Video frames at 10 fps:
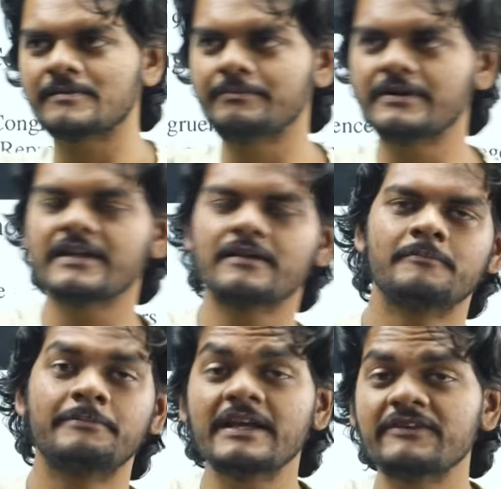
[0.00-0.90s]
a
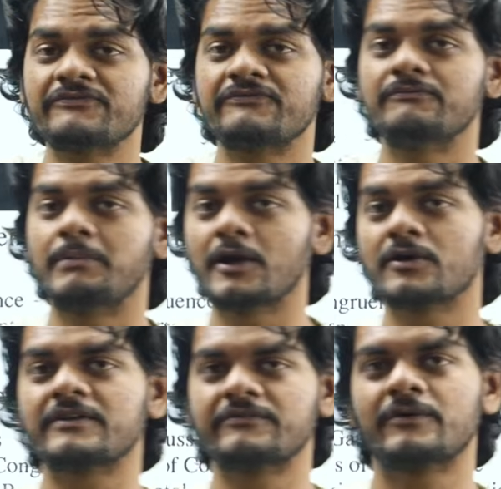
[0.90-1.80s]
brief
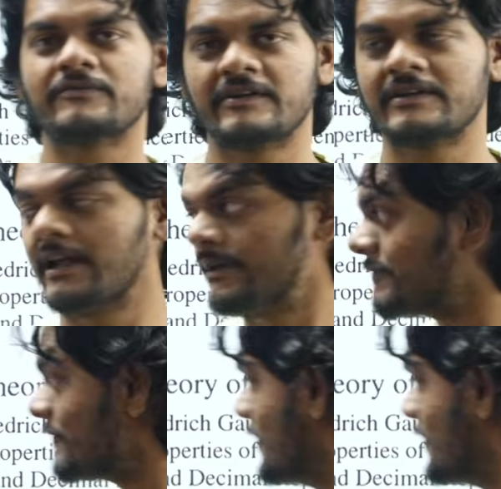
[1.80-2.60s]
biography of their life.